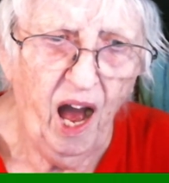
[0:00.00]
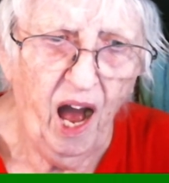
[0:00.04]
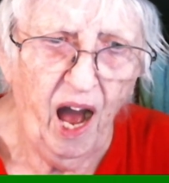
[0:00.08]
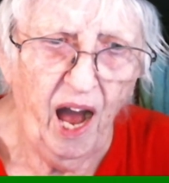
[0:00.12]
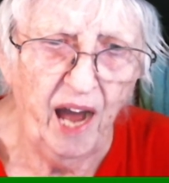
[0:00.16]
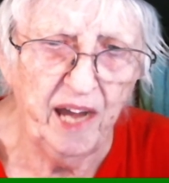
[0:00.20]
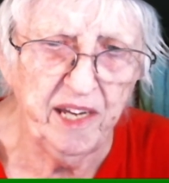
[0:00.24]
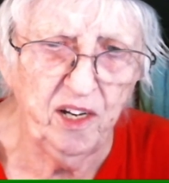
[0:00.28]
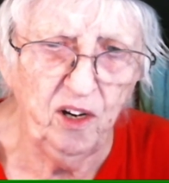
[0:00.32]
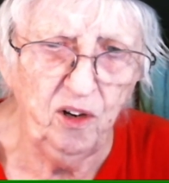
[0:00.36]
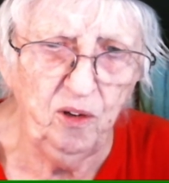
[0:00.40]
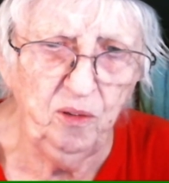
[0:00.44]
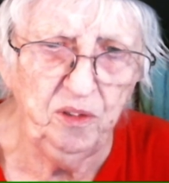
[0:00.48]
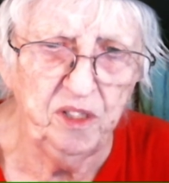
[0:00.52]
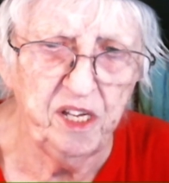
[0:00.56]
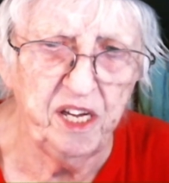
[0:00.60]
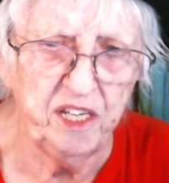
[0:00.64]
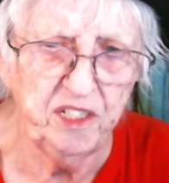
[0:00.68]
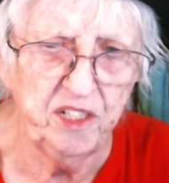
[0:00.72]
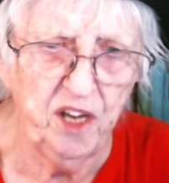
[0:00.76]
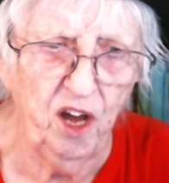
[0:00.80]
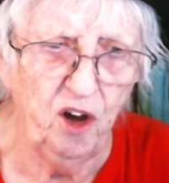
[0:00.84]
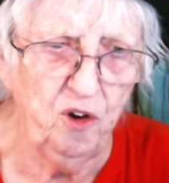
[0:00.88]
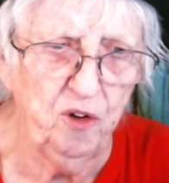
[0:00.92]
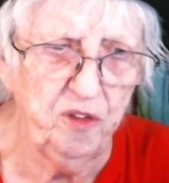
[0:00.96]
I only
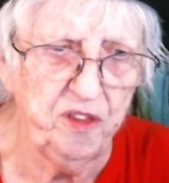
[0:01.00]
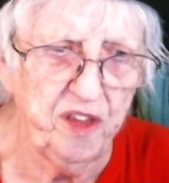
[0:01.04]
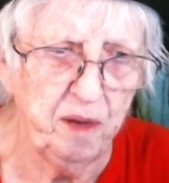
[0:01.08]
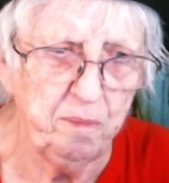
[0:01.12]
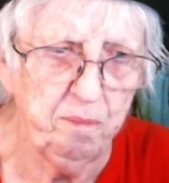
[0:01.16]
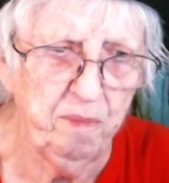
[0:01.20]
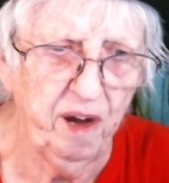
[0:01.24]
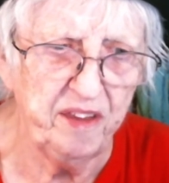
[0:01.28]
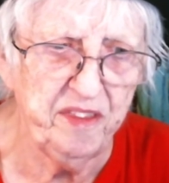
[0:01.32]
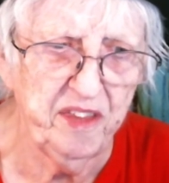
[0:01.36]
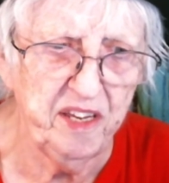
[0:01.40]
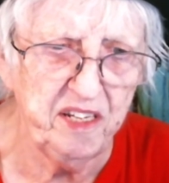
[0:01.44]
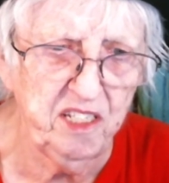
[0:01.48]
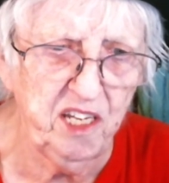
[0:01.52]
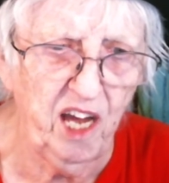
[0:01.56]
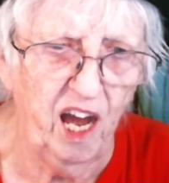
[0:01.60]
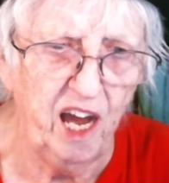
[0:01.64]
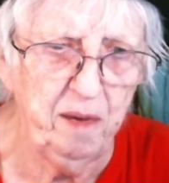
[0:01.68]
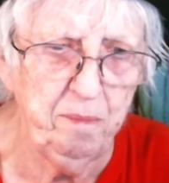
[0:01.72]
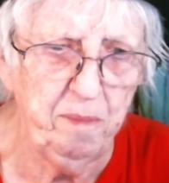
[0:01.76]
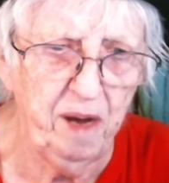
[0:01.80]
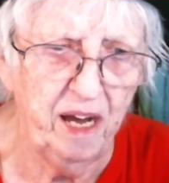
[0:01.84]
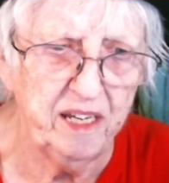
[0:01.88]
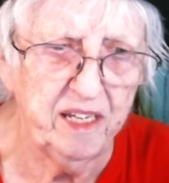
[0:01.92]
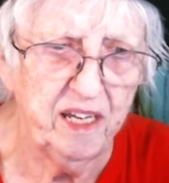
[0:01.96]
know that by the
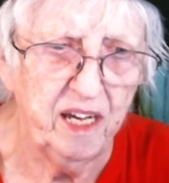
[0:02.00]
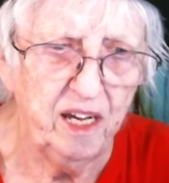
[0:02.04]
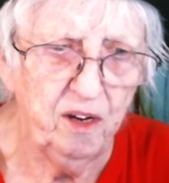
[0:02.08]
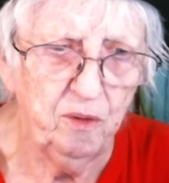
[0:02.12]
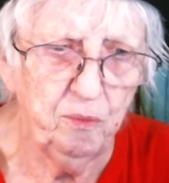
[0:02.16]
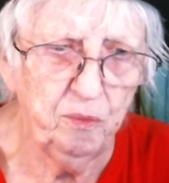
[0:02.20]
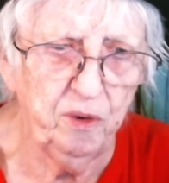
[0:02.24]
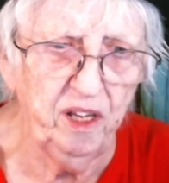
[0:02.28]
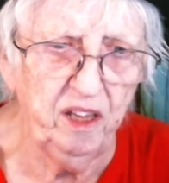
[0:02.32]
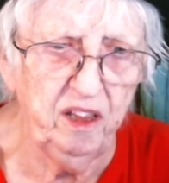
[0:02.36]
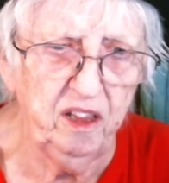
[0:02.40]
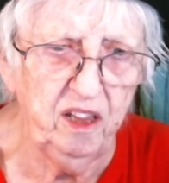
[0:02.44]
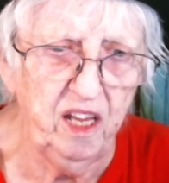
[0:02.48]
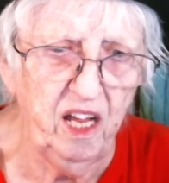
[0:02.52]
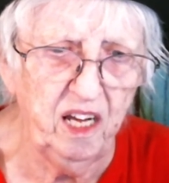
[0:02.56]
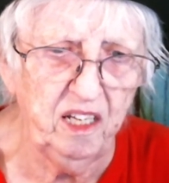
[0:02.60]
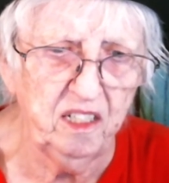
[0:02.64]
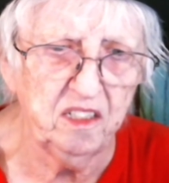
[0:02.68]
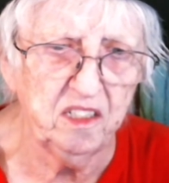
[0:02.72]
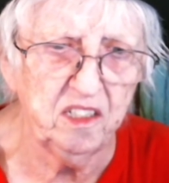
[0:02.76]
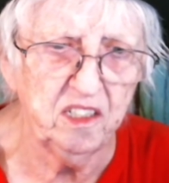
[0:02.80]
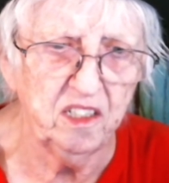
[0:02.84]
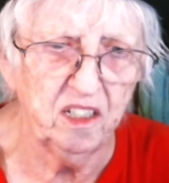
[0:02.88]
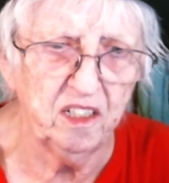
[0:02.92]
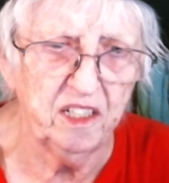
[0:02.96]
time I
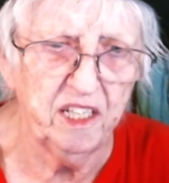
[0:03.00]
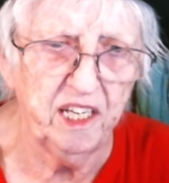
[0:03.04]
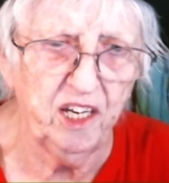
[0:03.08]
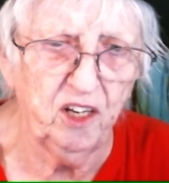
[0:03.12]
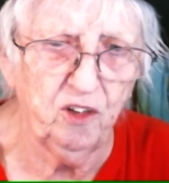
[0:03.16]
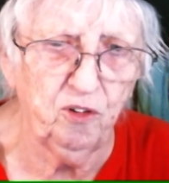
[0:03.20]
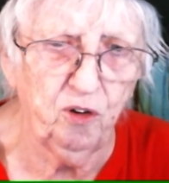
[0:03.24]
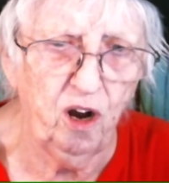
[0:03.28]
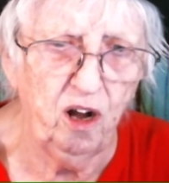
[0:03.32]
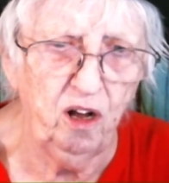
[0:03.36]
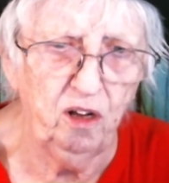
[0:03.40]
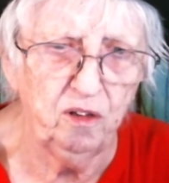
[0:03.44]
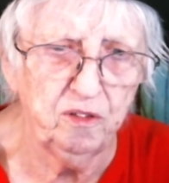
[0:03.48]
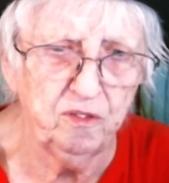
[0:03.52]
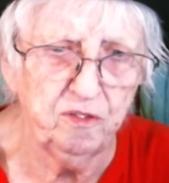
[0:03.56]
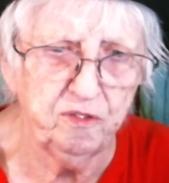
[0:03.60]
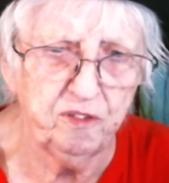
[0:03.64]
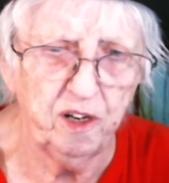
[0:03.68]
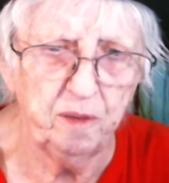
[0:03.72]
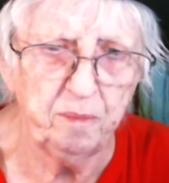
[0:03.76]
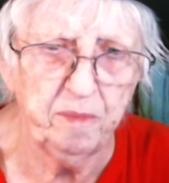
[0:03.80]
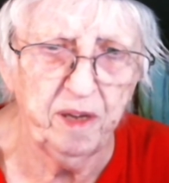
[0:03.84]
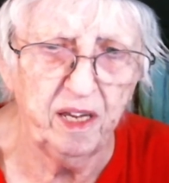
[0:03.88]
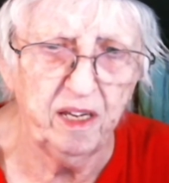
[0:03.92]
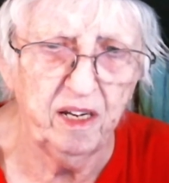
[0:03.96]
reluctantly crawled
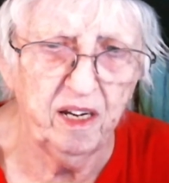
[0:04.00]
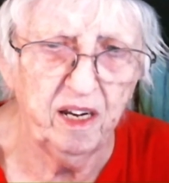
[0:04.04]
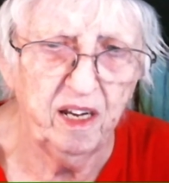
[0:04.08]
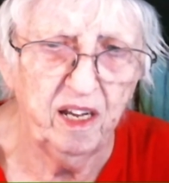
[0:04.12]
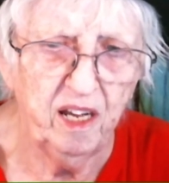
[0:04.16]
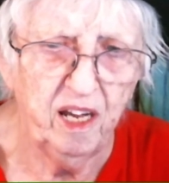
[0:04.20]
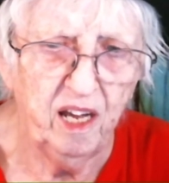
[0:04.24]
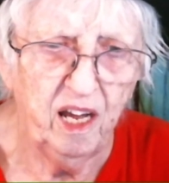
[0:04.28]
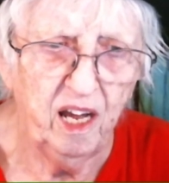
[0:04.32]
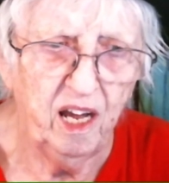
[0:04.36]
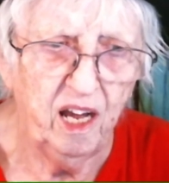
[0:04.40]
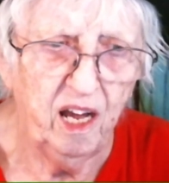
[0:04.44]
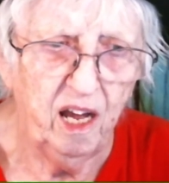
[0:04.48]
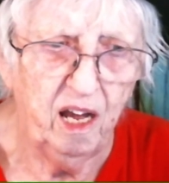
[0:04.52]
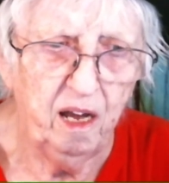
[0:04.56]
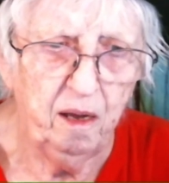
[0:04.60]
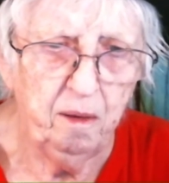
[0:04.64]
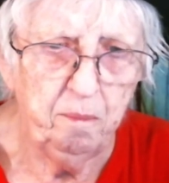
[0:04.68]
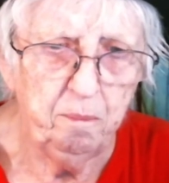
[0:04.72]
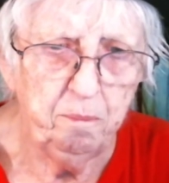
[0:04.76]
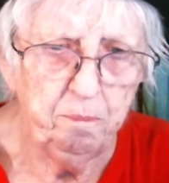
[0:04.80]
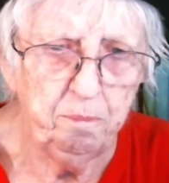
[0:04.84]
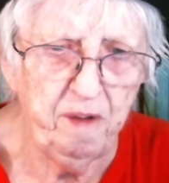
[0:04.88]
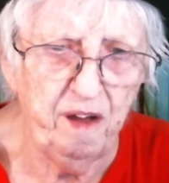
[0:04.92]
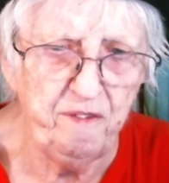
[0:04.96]
from it,
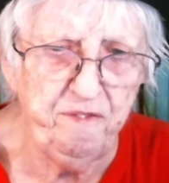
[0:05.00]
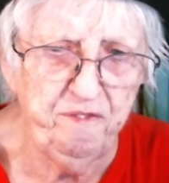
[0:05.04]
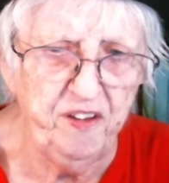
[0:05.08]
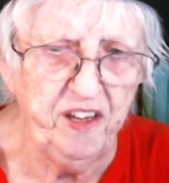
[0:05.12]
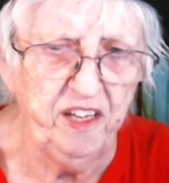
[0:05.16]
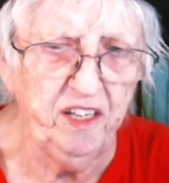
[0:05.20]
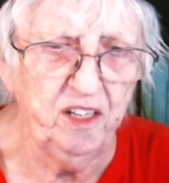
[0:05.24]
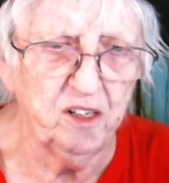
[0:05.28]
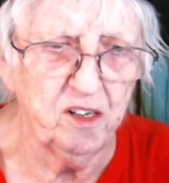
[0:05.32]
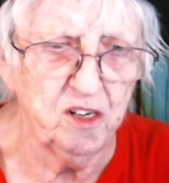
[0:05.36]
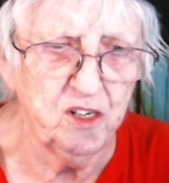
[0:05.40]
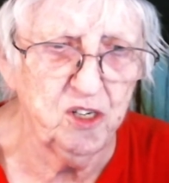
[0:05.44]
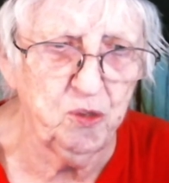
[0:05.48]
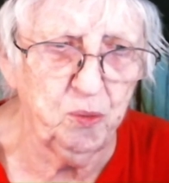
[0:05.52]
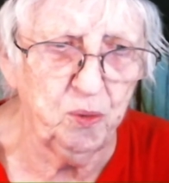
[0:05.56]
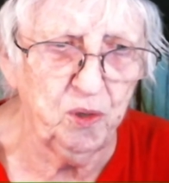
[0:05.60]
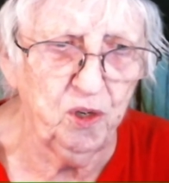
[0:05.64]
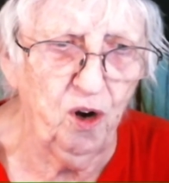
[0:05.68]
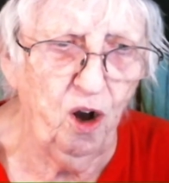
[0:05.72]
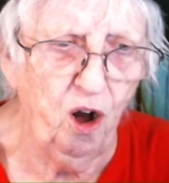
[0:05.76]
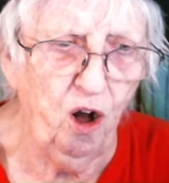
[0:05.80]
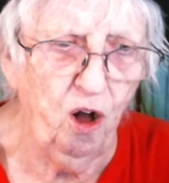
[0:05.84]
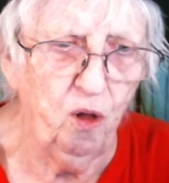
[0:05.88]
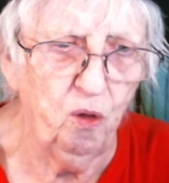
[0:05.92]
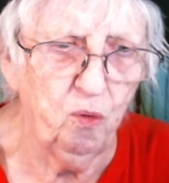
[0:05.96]
my fingers
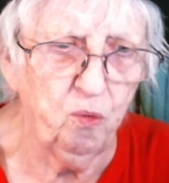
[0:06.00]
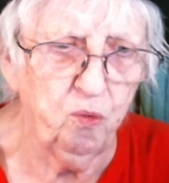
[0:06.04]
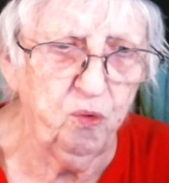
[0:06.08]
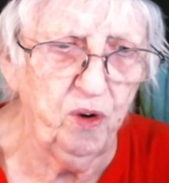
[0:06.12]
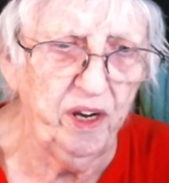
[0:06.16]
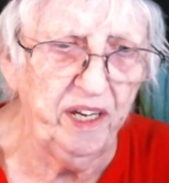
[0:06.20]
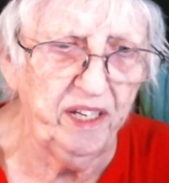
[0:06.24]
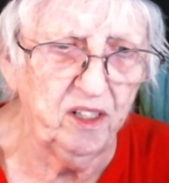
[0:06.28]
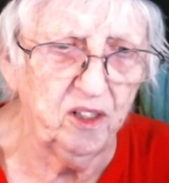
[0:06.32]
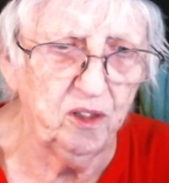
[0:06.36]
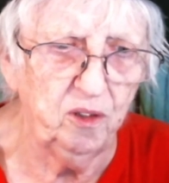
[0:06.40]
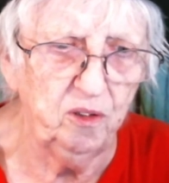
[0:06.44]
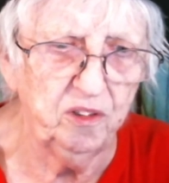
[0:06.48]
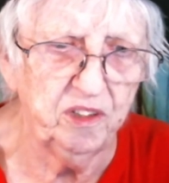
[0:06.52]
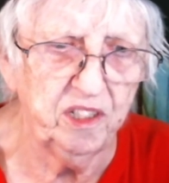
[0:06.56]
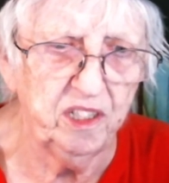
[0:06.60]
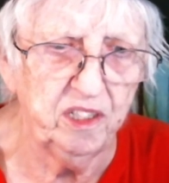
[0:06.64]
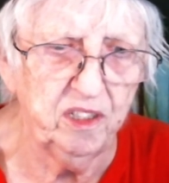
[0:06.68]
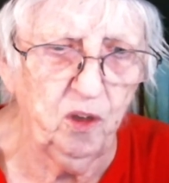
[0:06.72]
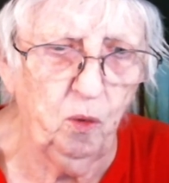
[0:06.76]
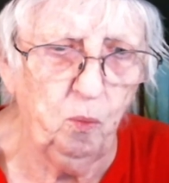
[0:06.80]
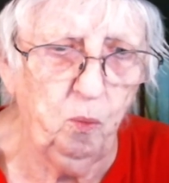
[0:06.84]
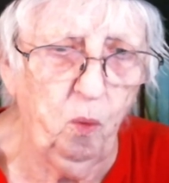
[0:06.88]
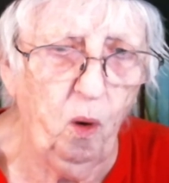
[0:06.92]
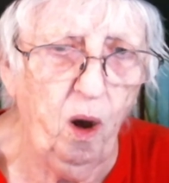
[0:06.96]
were all wrinkled
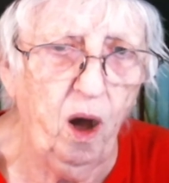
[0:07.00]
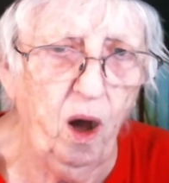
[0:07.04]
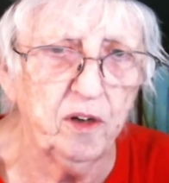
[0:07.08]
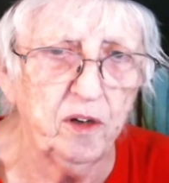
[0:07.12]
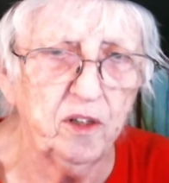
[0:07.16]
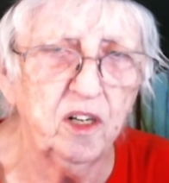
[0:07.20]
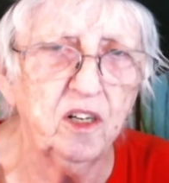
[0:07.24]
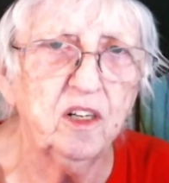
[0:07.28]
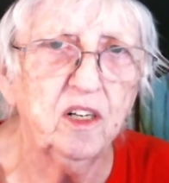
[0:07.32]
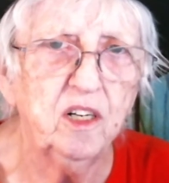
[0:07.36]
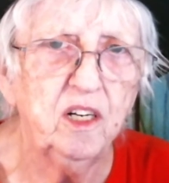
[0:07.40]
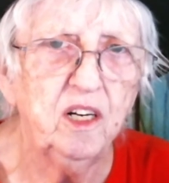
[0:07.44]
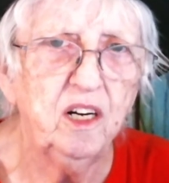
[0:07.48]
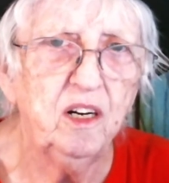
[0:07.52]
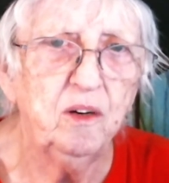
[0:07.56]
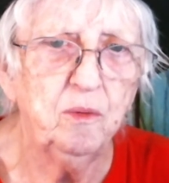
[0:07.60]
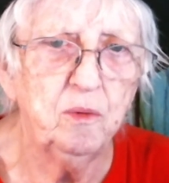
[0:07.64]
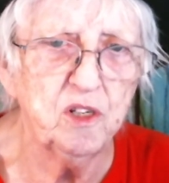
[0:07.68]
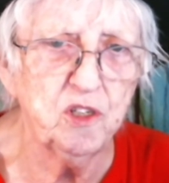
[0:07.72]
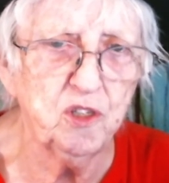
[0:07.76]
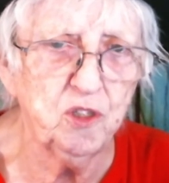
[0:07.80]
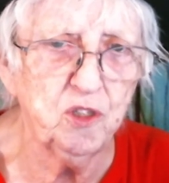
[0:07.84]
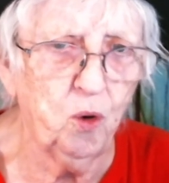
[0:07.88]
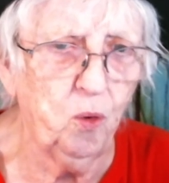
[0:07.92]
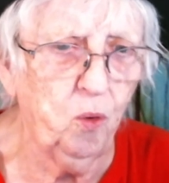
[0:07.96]
and the water
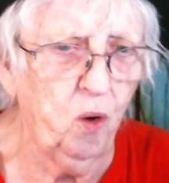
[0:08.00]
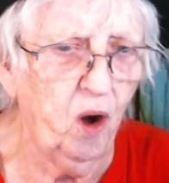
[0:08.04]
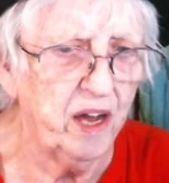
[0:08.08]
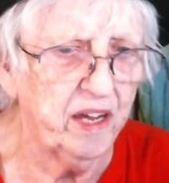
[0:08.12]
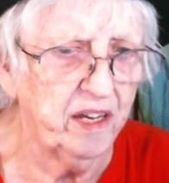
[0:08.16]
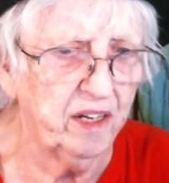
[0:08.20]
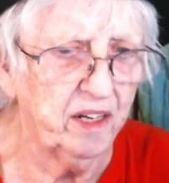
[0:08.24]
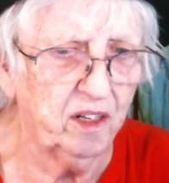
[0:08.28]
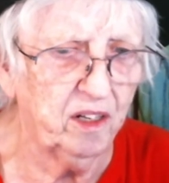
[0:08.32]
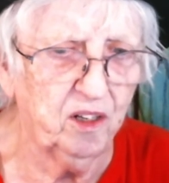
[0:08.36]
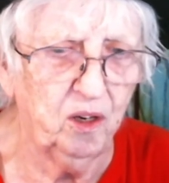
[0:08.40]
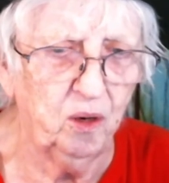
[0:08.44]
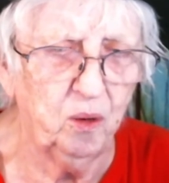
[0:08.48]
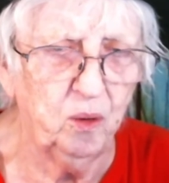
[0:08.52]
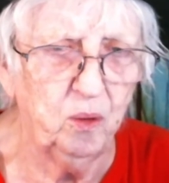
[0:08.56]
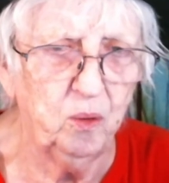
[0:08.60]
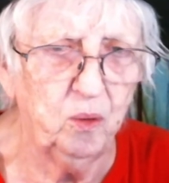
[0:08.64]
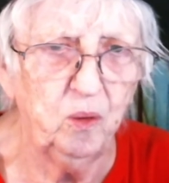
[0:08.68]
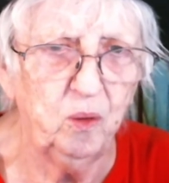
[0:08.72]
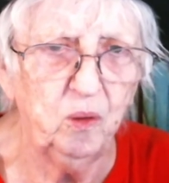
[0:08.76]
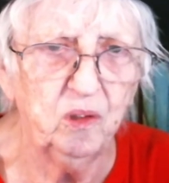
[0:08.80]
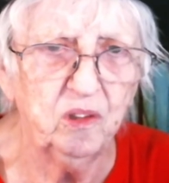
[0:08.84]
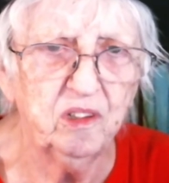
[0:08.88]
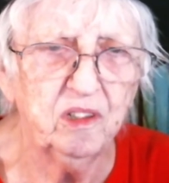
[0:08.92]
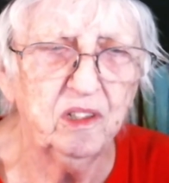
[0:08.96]
was quite
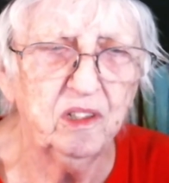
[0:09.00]
cold.